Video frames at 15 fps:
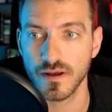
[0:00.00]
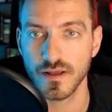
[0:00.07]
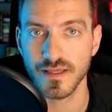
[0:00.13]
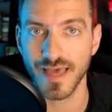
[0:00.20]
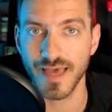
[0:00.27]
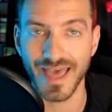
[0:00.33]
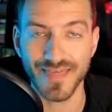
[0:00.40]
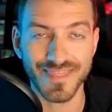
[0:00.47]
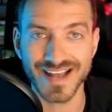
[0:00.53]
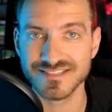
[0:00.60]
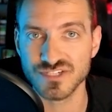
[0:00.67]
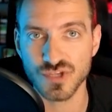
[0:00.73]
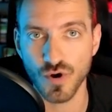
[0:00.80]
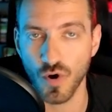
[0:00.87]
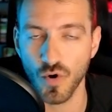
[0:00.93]
And that's
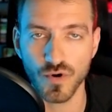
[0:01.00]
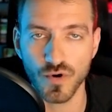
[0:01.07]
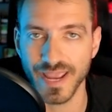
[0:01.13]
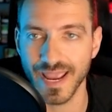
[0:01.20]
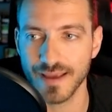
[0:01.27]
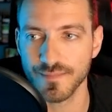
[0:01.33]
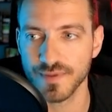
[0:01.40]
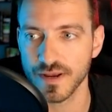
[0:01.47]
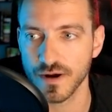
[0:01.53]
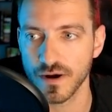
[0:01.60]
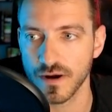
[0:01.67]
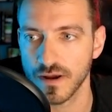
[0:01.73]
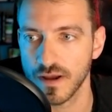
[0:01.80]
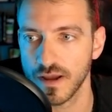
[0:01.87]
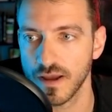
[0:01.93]
the whole game here.
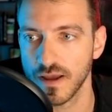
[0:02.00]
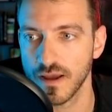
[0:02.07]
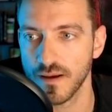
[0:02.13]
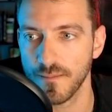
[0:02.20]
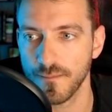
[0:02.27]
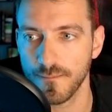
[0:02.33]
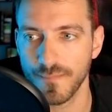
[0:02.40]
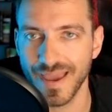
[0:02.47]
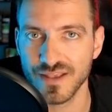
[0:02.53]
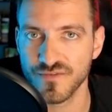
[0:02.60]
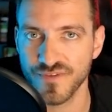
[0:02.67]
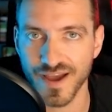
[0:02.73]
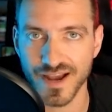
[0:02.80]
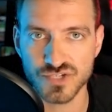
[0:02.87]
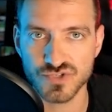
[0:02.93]

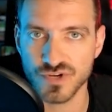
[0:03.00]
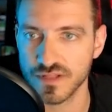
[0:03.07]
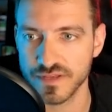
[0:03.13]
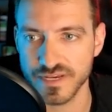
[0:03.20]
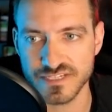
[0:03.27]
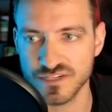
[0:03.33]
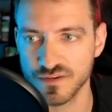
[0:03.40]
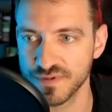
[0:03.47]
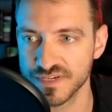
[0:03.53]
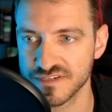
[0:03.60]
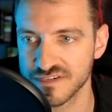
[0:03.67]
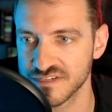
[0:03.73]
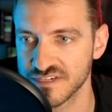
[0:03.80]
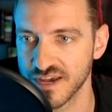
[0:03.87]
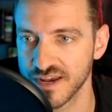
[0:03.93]
Manufacturing leads the
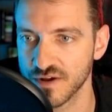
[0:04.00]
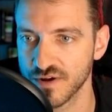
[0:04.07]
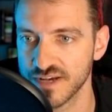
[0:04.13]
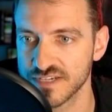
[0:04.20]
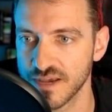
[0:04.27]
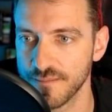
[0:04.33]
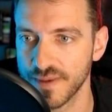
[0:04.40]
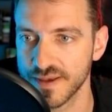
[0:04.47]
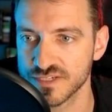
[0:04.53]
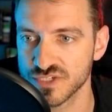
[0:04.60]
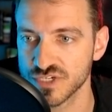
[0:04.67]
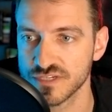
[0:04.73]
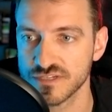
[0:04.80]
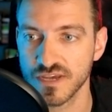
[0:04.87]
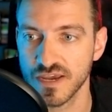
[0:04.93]
business cycle, as I
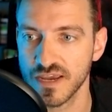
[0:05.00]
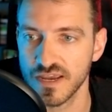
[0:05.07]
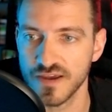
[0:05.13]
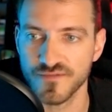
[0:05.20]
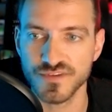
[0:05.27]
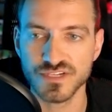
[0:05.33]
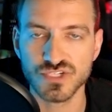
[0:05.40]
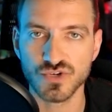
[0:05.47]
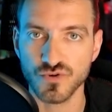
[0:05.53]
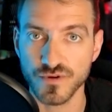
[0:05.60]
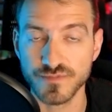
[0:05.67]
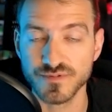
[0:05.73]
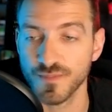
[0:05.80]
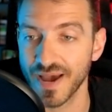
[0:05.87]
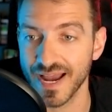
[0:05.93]
mentioned. If this
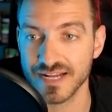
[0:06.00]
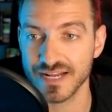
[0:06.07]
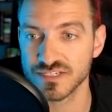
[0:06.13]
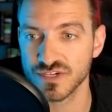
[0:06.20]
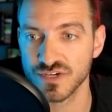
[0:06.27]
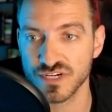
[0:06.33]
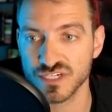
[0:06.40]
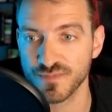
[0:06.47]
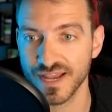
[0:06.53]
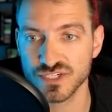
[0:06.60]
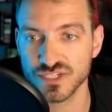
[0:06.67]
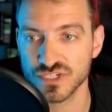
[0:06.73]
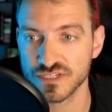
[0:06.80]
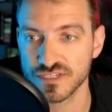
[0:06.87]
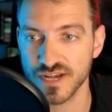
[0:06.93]
creeps back into
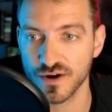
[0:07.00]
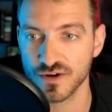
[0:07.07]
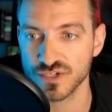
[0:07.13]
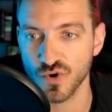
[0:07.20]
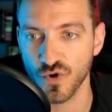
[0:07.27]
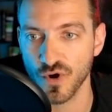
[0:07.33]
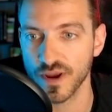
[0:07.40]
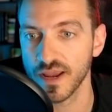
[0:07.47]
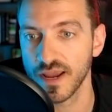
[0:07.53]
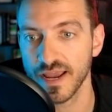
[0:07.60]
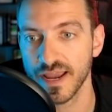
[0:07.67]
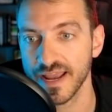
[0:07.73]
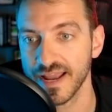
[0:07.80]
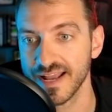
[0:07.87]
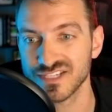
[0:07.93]
expansion territory,
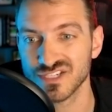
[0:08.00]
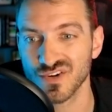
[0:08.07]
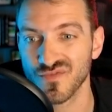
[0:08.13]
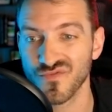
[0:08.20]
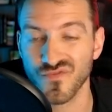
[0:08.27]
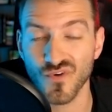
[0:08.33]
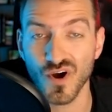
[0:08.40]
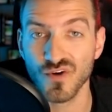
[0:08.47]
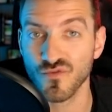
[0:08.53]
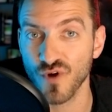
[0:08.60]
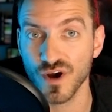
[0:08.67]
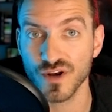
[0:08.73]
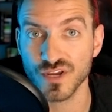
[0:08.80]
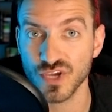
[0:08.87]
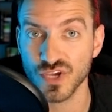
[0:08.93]
it's a front
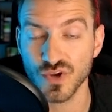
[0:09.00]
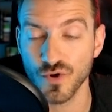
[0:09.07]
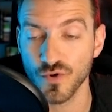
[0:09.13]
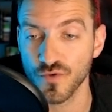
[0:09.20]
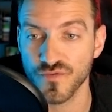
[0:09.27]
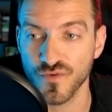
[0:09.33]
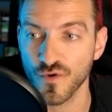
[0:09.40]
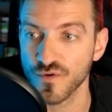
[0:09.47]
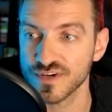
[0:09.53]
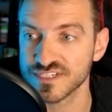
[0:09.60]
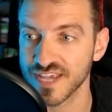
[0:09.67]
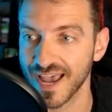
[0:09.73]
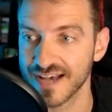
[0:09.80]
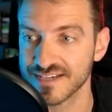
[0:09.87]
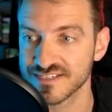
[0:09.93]
run queue for risk
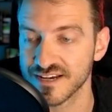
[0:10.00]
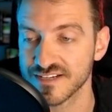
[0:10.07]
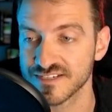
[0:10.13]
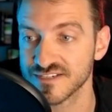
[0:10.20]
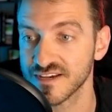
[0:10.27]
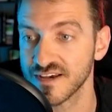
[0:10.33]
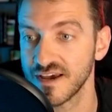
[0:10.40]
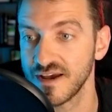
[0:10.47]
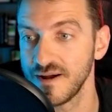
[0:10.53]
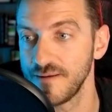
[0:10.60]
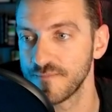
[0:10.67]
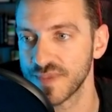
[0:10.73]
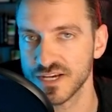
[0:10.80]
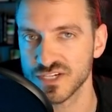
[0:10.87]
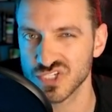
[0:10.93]
assets.
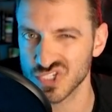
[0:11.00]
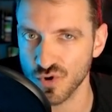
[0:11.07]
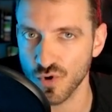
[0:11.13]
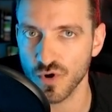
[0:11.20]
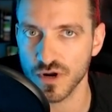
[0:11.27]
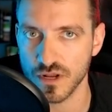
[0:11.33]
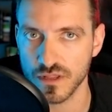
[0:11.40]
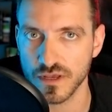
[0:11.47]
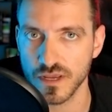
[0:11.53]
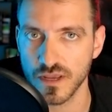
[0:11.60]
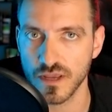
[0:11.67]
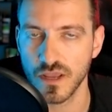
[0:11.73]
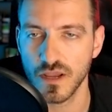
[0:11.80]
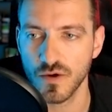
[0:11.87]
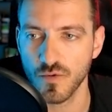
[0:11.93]
Historically,
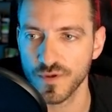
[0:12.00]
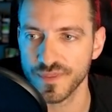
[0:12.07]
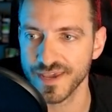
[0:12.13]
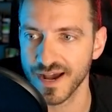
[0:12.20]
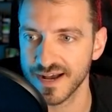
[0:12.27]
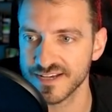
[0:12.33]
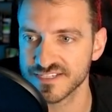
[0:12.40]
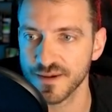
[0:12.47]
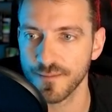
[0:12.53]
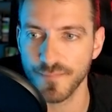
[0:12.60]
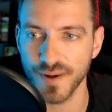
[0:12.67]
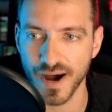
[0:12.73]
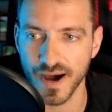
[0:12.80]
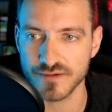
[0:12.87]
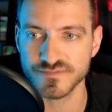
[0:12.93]
when the ISM
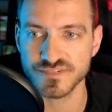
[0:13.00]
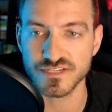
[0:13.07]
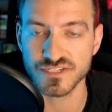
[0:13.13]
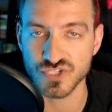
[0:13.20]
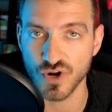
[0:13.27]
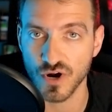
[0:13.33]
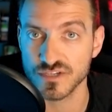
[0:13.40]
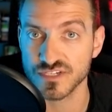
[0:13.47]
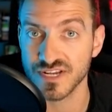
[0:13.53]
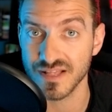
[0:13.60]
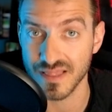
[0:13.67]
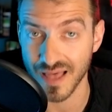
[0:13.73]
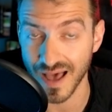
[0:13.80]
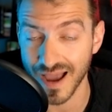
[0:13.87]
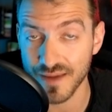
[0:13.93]
bottoms and starts
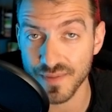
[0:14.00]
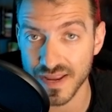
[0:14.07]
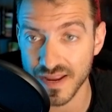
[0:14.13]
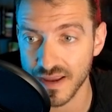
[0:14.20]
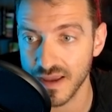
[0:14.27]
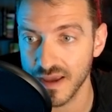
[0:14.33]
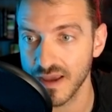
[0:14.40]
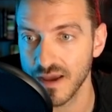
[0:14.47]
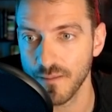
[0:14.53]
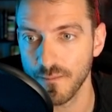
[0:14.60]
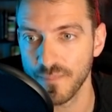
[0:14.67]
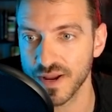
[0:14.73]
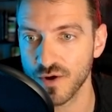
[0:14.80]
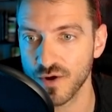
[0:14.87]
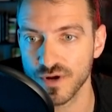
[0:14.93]
climbing,
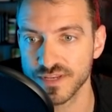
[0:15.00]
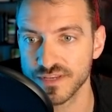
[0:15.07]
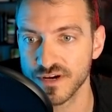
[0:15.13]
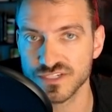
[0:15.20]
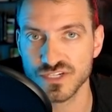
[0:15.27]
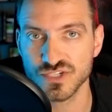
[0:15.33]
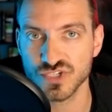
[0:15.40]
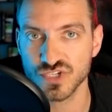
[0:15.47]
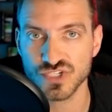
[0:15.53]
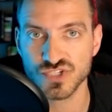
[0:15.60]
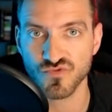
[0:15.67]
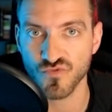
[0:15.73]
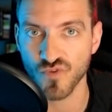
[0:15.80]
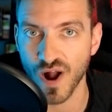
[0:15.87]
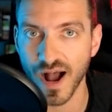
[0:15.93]
Bitcoin doesn't just
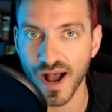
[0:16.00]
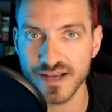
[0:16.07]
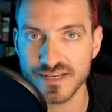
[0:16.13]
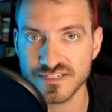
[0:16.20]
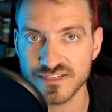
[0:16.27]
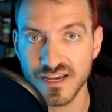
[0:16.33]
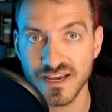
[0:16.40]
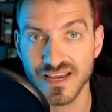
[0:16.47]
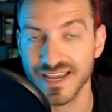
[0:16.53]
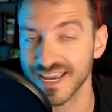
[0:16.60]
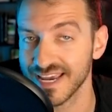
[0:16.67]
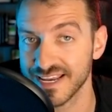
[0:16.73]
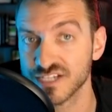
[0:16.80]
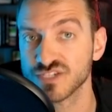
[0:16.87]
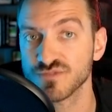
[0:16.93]
rise, it
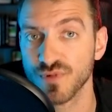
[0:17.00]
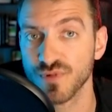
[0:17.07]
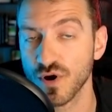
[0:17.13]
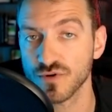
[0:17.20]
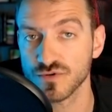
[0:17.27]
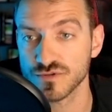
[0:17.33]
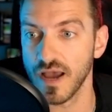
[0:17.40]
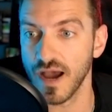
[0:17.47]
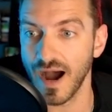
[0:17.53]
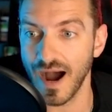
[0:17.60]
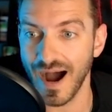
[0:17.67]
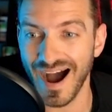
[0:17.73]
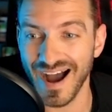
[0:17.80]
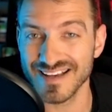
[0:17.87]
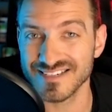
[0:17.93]
explodes.
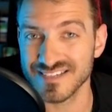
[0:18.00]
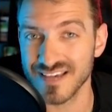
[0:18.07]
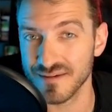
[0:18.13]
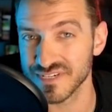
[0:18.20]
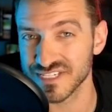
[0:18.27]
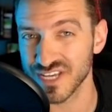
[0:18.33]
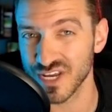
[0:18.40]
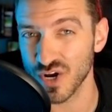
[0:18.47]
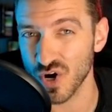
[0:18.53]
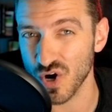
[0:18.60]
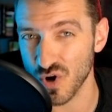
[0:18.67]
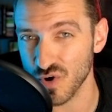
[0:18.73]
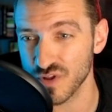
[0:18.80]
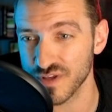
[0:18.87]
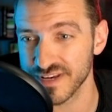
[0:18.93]
ISM is the
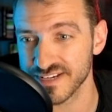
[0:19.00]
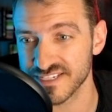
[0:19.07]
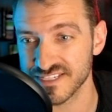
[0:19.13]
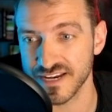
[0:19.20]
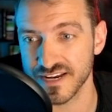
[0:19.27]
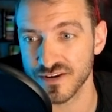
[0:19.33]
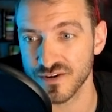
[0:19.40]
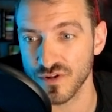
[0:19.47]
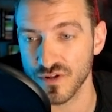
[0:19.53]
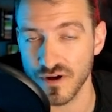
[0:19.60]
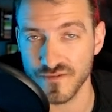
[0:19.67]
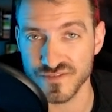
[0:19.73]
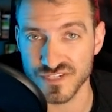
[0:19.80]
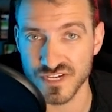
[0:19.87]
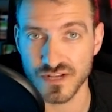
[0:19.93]
earliest signal of
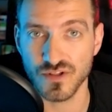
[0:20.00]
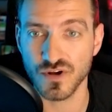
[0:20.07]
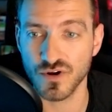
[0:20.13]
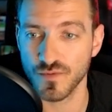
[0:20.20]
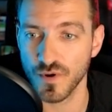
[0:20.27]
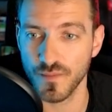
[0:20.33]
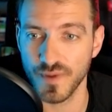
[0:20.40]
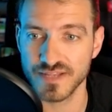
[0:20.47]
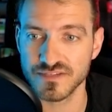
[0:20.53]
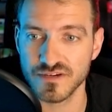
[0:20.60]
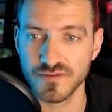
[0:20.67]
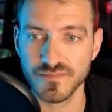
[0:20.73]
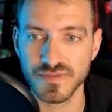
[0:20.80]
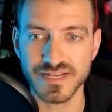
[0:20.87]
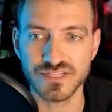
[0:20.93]
cyclical
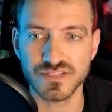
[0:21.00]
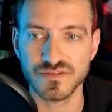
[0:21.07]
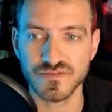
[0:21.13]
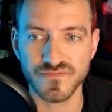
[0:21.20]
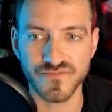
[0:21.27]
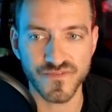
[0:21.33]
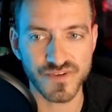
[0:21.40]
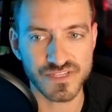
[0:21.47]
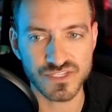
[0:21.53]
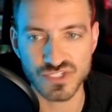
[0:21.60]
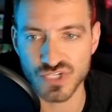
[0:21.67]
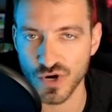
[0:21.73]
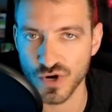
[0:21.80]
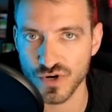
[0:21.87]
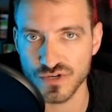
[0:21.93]
momentum. If it
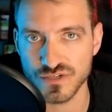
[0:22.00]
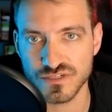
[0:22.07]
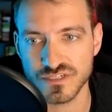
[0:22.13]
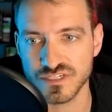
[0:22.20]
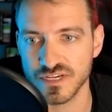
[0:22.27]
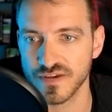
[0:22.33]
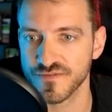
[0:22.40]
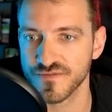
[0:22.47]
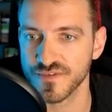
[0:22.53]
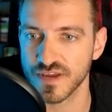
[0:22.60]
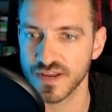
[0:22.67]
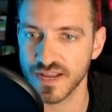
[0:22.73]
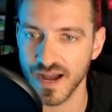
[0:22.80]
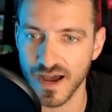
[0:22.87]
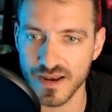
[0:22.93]
turns, if the
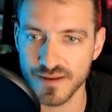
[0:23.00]
economy